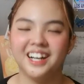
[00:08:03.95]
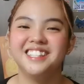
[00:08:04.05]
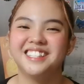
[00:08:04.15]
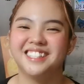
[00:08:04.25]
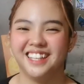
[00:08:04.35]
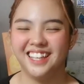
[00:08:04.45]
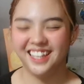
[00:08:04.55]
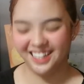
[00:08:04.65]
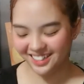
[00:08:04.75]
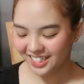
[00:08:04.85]
see
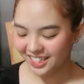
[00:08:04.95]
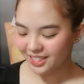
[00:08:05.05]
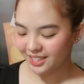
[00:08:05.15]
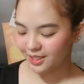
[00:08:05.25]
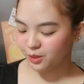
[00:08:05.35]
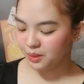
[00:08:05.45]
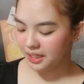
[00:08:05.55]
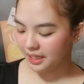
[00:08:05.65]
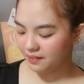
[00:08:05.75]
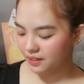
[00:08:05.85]
here. So we
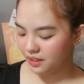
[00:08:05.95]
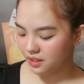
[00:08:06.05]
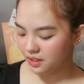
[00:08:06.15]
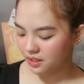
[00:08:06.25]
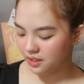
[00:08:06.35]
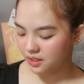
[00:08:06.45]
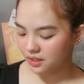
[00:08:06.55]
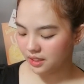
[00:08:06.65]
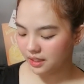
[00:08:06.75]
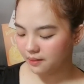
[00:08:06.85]
have here
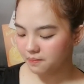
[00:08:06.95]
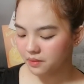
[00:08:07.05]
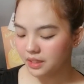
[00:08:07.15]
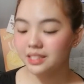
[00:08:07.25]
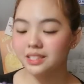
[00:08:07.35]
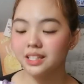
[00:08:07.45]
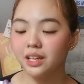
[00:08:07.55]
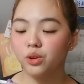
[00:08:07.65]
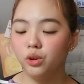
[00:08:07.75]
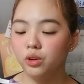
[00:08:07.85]
the
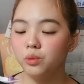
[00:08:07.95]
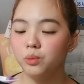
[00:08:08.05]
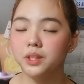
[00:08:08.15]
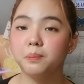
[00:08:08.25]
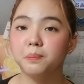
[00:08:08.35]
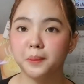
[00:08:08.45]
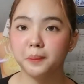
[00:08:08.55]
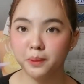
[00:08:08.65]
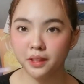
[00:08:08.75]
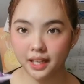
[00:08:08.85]
sago with the
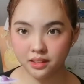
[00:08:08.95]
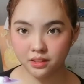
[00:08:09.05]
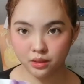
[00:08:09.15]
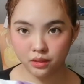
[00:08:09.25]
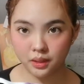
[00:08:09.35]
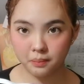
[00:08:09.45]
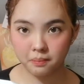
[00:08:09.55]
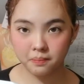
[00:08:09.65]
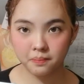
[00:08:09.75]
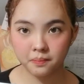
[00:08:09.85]
purple ice
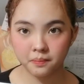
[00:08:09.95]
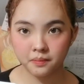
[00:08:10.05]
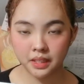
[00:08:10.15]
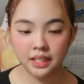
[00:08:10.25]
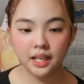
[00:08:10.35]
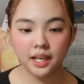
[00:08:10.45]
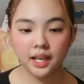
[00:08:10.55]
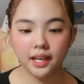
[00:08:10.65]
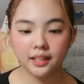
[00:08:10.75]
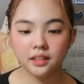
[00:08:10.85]
cream
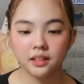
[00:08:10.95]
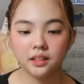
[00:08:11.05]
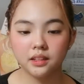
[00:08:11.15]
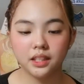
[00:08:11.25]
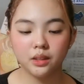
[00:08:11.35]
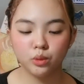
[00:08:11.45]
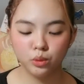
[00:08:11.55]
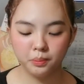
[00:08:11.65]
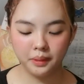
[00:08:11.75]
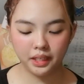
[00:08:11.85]
and the
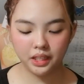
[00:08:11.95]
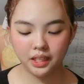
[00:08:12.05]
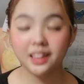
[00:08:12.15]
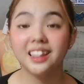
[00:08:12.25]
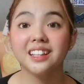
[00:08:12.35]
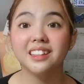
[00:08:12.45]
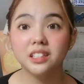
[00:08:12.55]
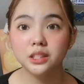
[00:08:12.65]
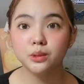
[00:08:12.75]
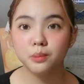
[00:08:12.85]
ube. I think
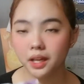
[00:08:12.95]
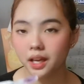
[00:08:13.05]
there's ube.